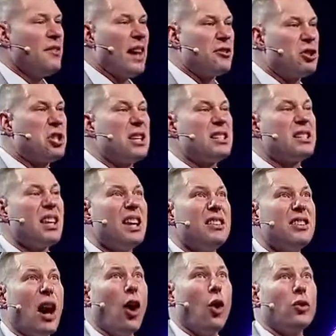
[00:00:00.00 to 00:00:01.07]
that she's
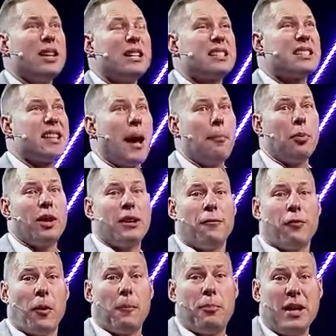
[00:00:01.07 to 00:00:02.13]
not only separated
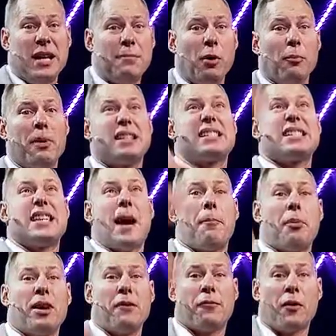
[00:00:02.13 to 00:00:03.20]
from people, but
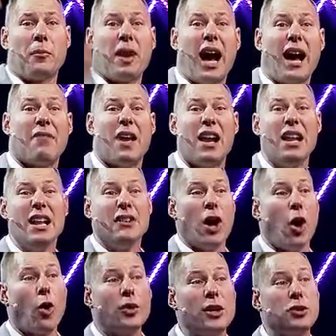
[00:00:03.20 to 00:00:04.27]
separated from God, that
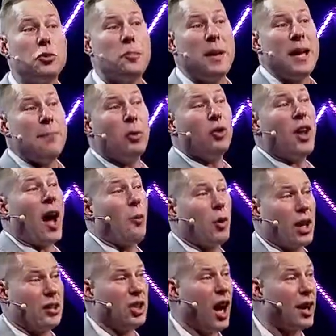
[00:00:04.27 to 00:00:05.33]
not only do people not want
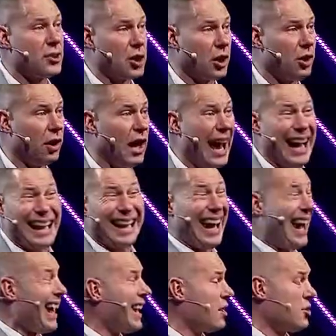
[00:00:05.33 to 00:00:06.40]
to touch her and
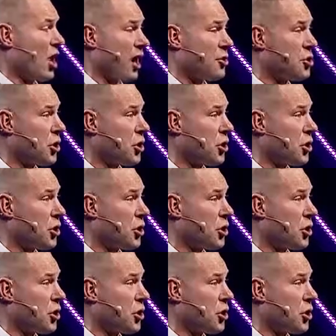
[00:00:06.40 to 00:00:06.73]
can't touch